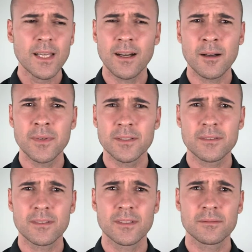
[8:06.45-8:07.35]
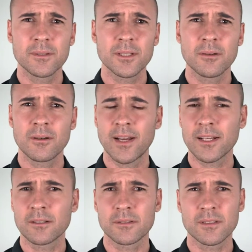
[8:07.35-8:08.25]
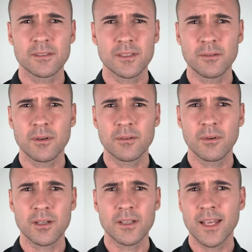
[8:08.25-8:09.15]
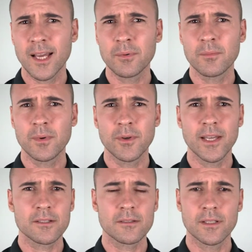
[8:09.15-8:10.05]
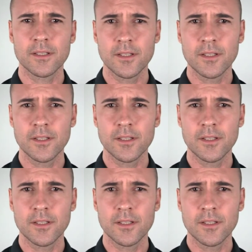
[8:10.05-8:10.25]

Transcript: it's really quite radical to see what can happen when we actually